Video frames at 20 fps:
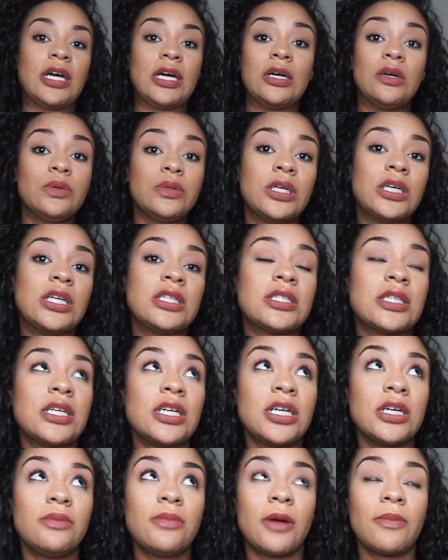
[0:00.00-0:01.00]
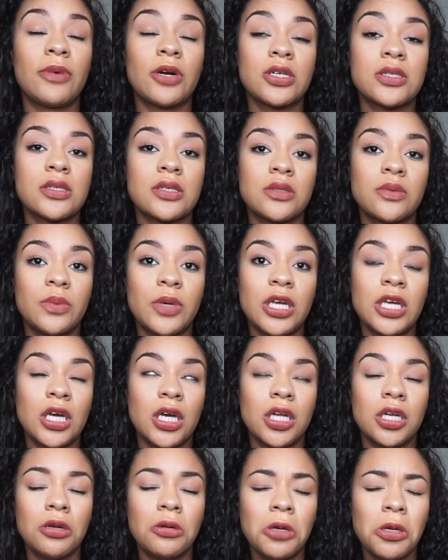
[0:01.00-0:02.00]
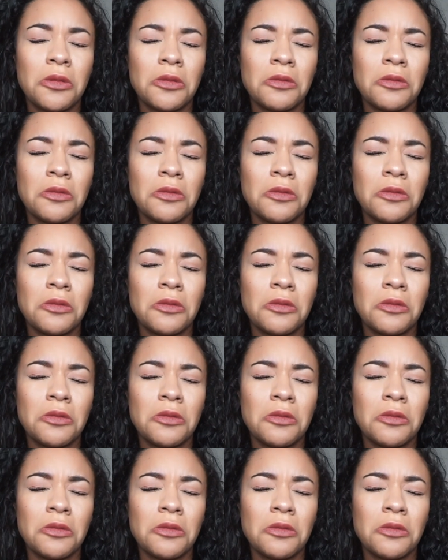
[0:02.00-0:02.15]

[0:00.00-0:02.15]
I only get to carry my purse on the weekend